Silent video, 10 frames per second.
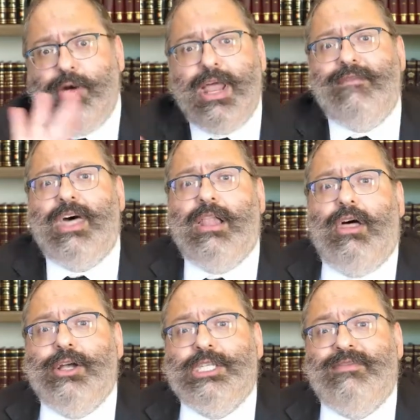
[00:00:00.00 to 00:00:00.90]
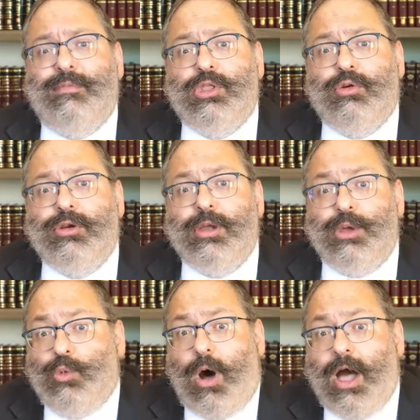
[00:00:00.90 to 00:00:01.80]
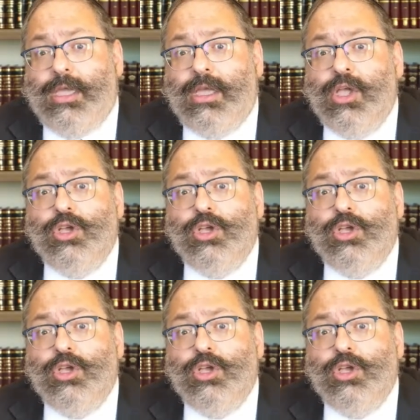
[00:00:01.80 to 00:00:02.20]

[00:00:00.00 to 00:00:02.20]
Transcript: don't have the halachas of a Maturgim. And why?